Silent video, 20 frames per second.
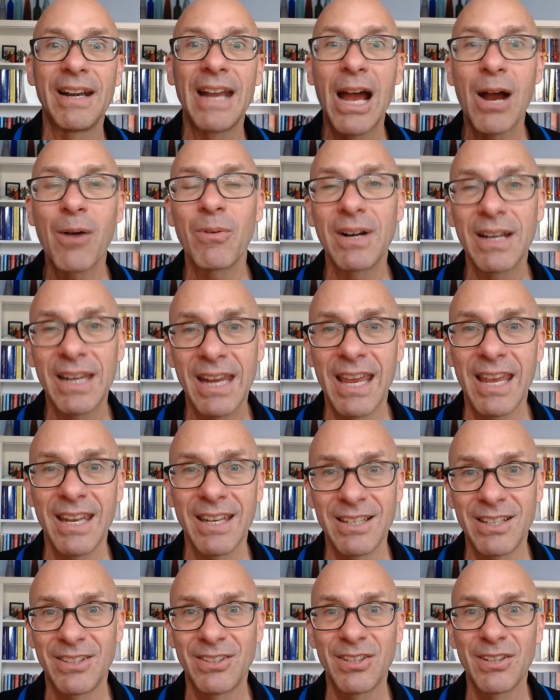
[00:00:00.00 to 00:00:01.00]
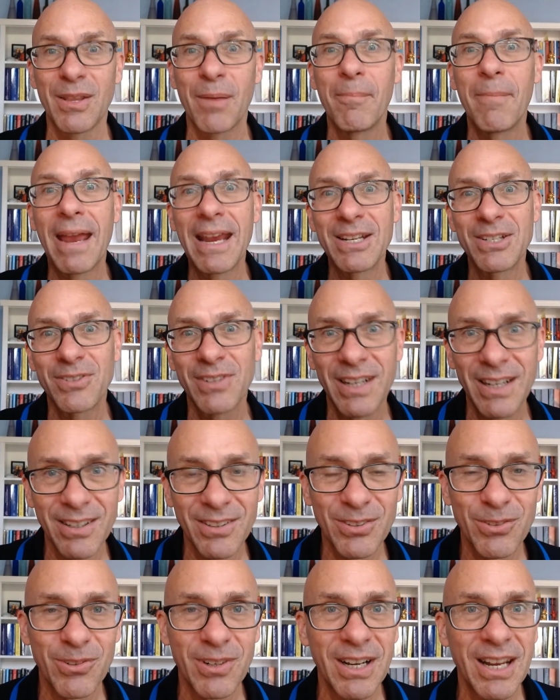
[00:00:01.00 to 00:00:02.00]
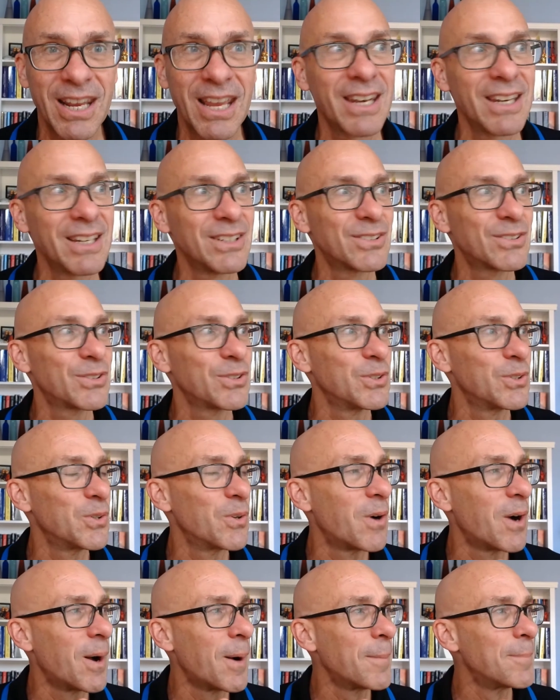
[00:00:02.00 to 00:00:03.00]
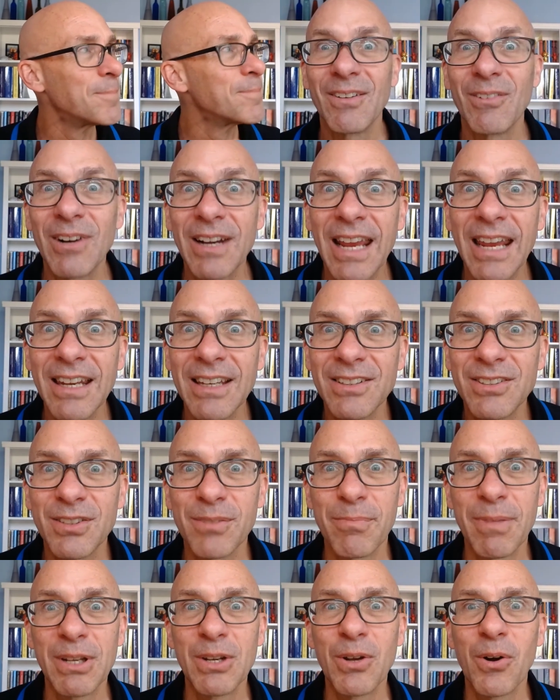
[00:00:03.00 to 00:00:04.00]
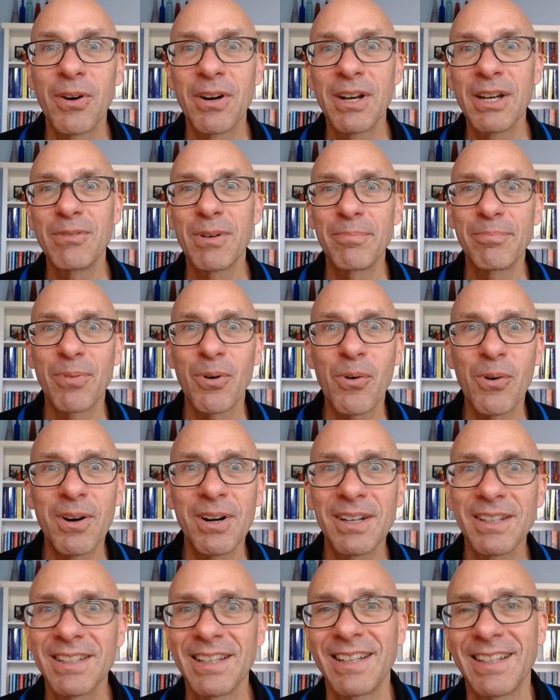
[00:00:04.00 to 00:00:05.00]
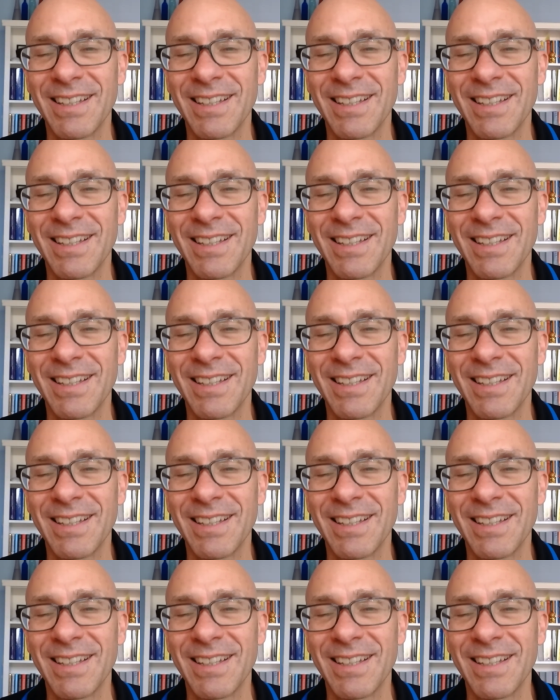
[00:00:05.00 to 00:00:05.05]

Now we're getting to the matrix. We're getting to um, we're getting to Minority Report.